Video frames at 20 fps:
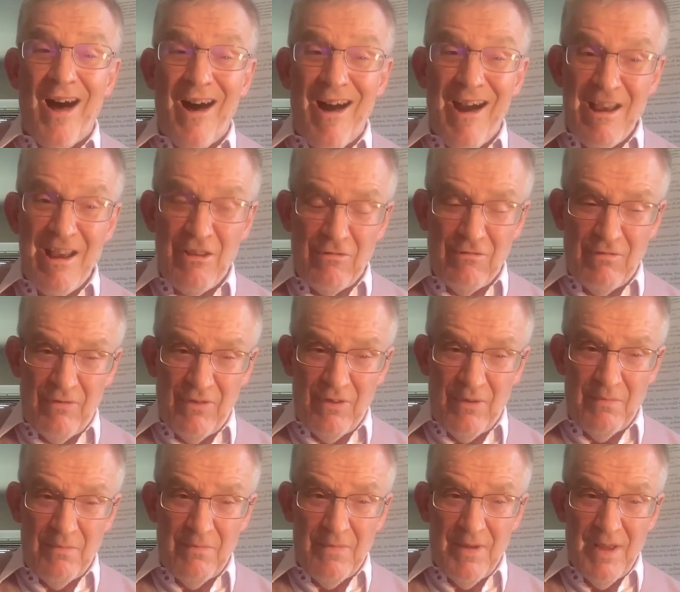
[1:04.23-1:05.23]
either of
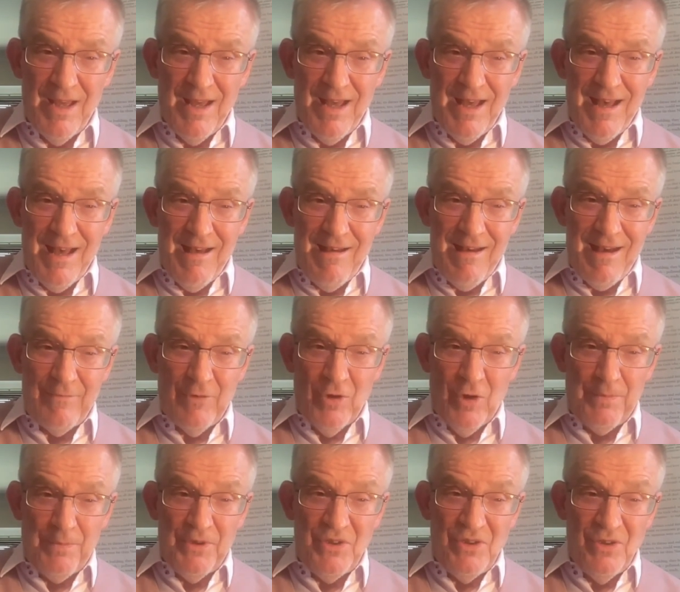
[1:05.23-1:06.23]
them have an
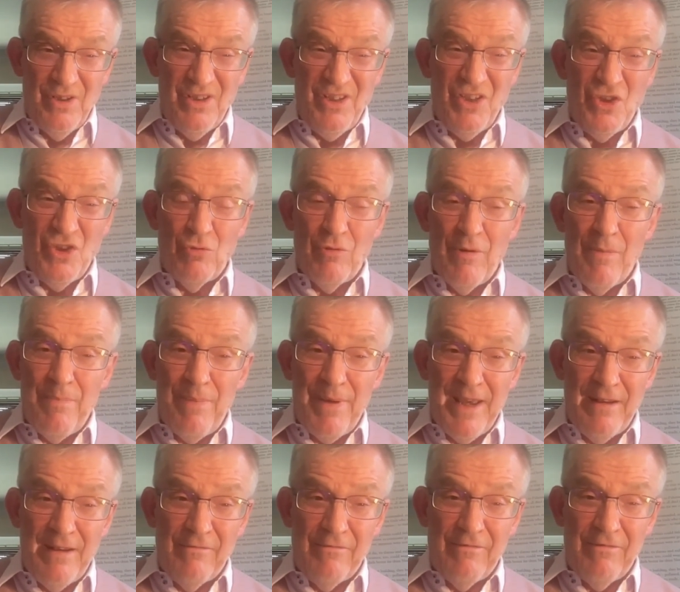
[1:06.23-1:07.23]
opportunity to
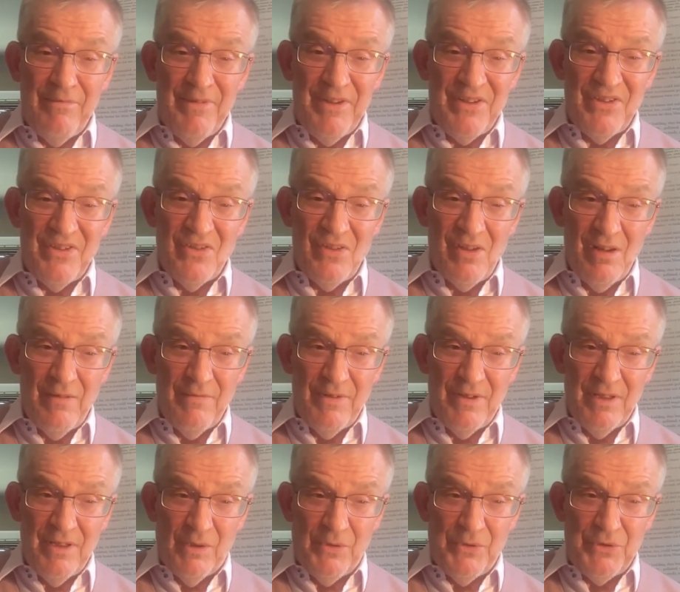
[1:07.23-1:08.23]
repent from this sin of
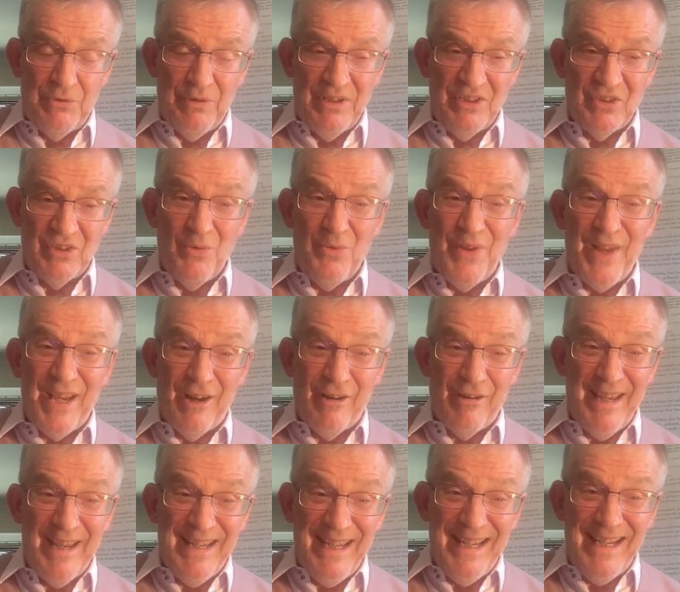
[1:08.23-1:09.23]
adultery. So they
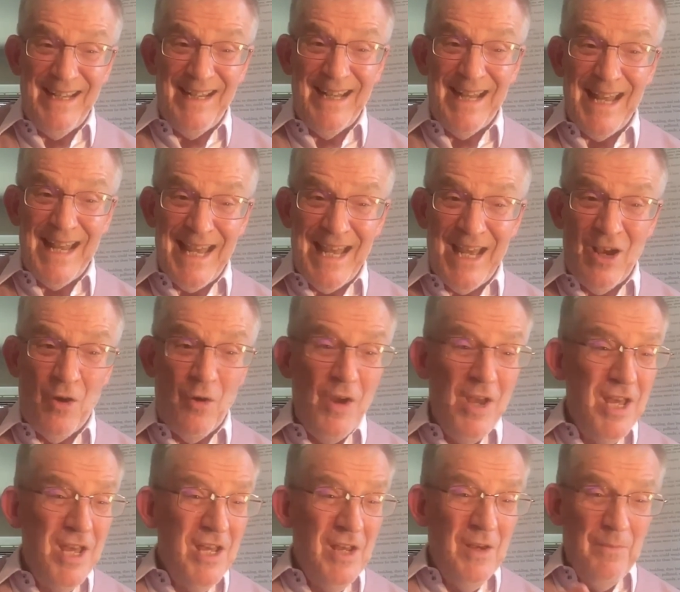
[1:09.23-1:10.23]
are in hell.
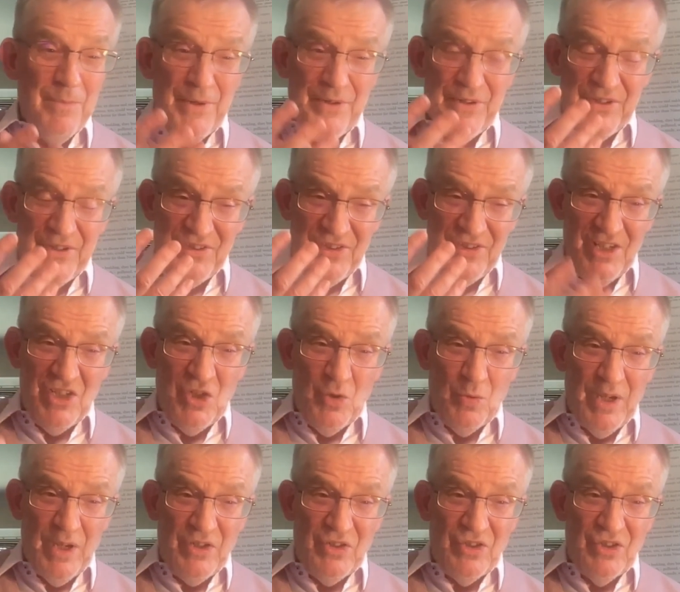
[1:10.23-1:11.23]
But the
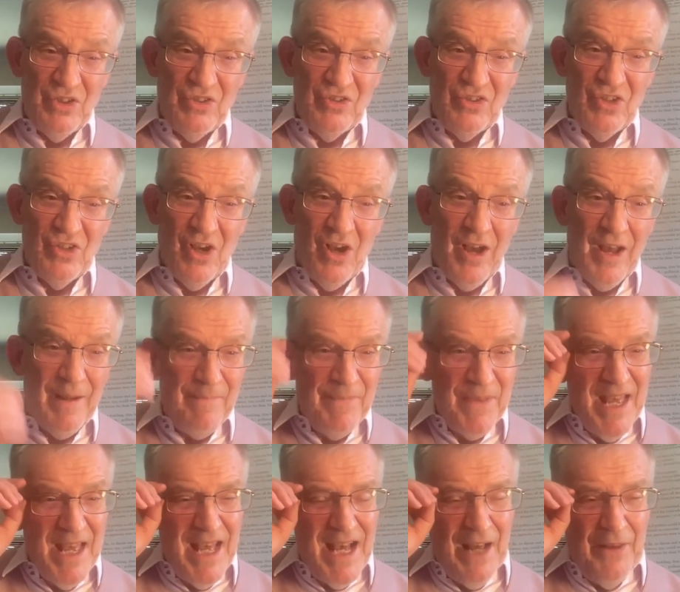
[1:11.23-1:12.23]
situation is dire.
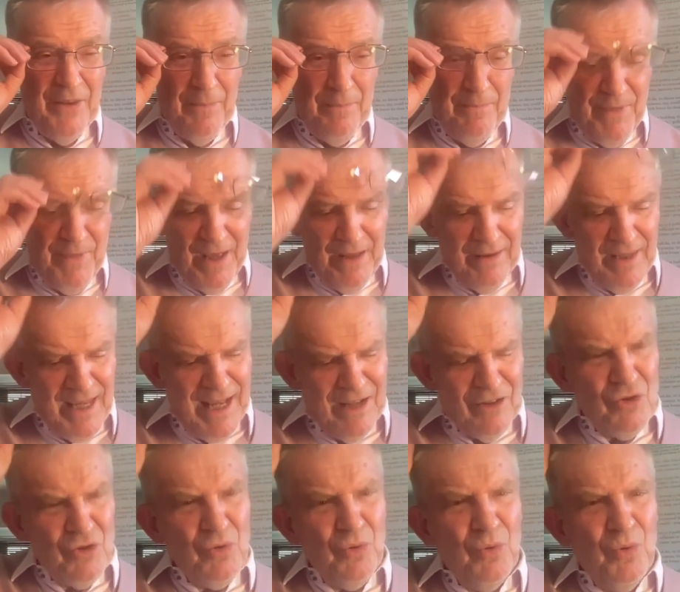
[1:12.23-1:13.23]
And the
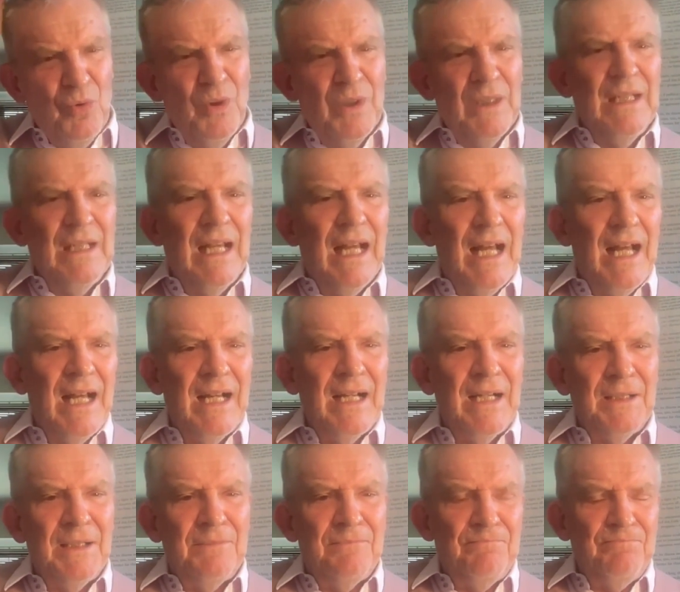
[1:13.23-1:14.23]
actual
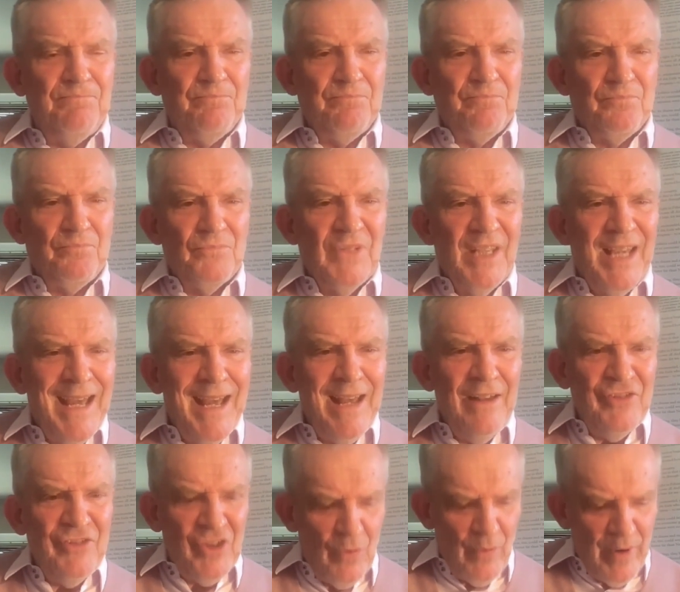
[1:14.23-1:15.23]

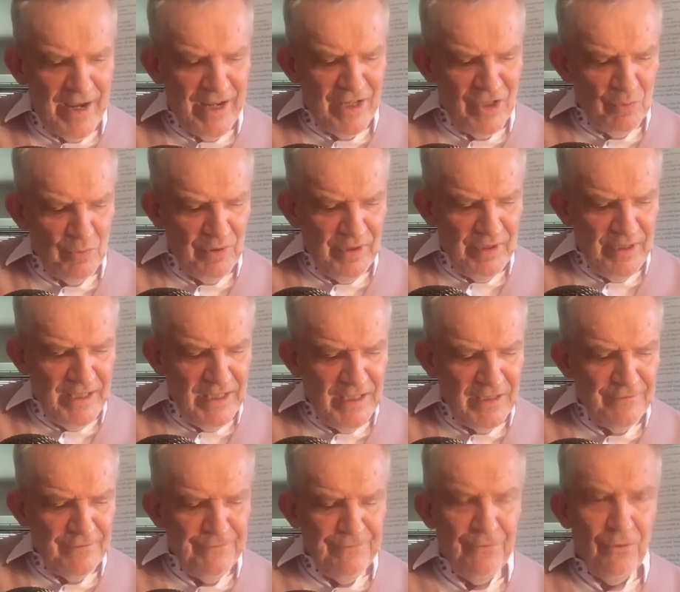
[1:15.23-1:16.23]
canto ends with
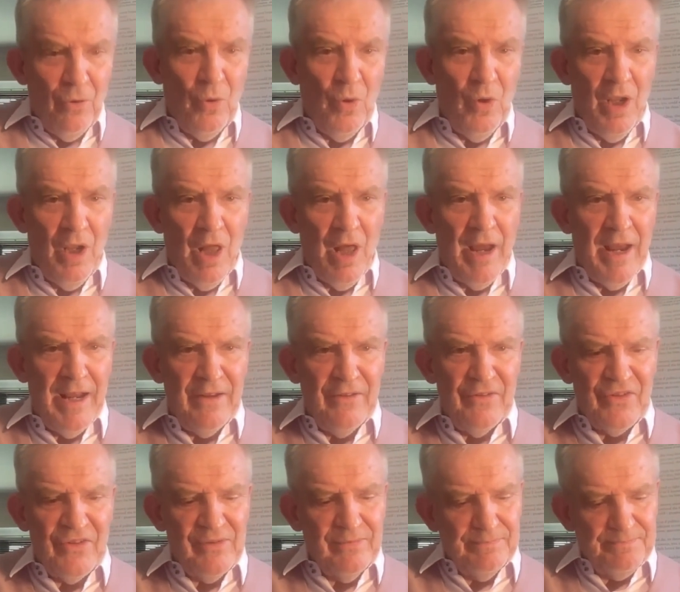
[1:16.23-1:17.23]
these four
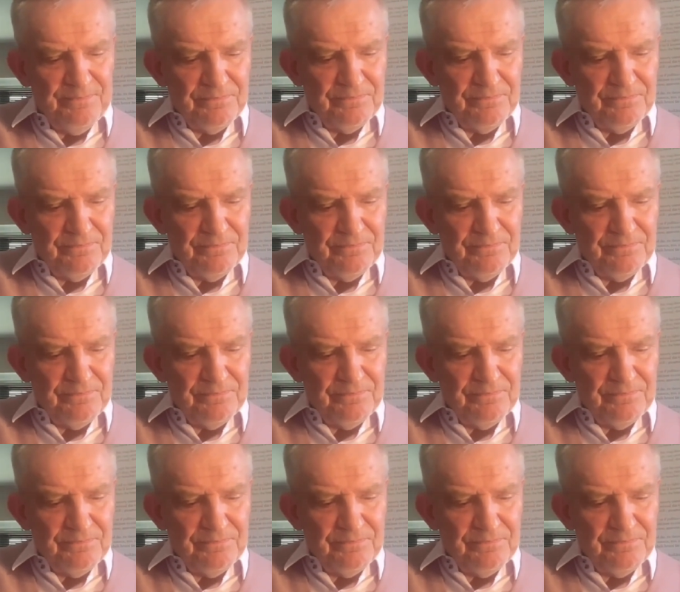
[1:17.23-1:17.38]
lines.